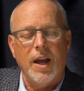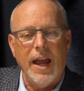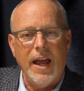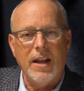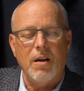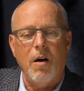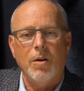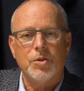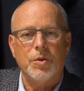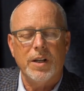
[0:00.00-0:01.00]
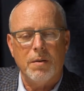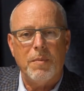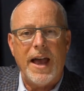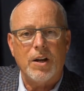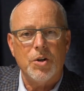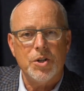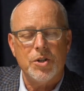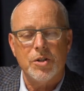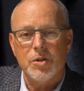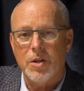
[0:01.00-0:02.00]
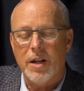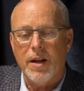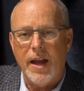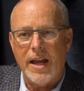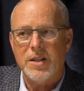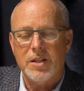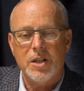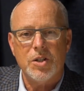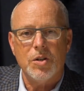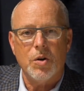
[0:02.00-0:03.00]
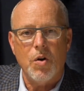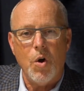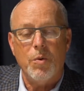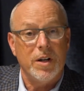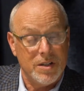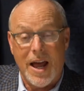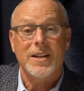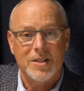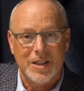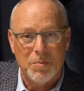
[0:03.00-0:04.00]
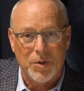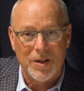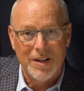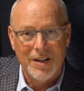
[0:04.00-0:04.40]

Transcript: and altering the back cushion so that as it sits in your home when it's not a sleeper,